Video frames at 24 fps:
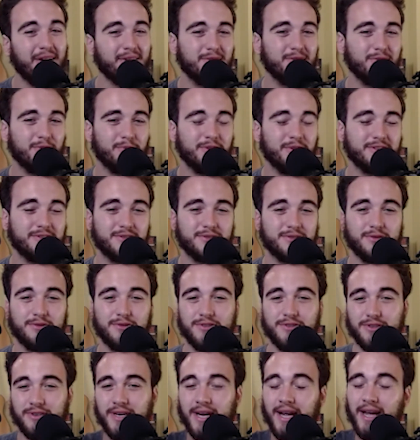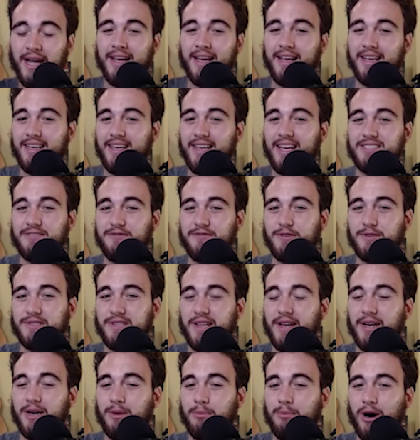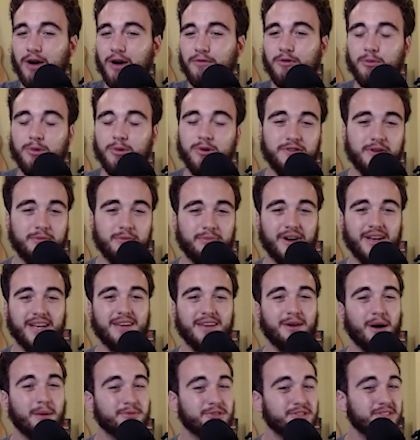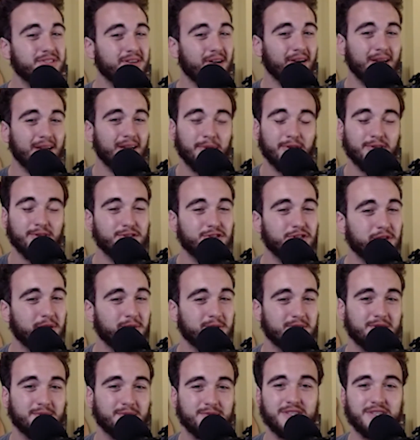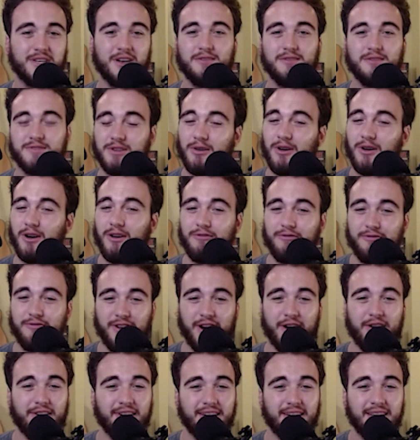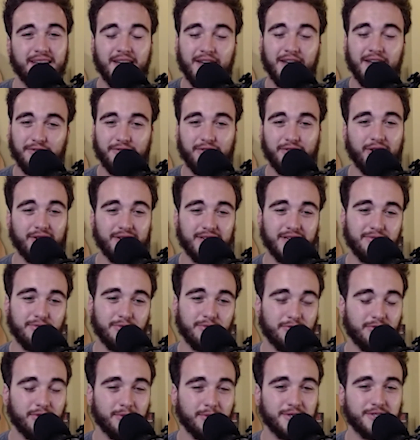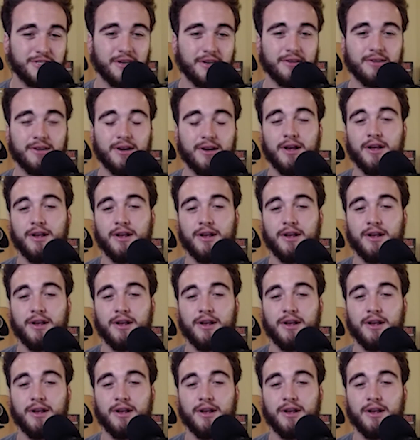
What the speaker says: and the Winter Soldier, yes, feels like a Marvel movie, but I'm just talking about the shows themselves. They're all very, very different from each other.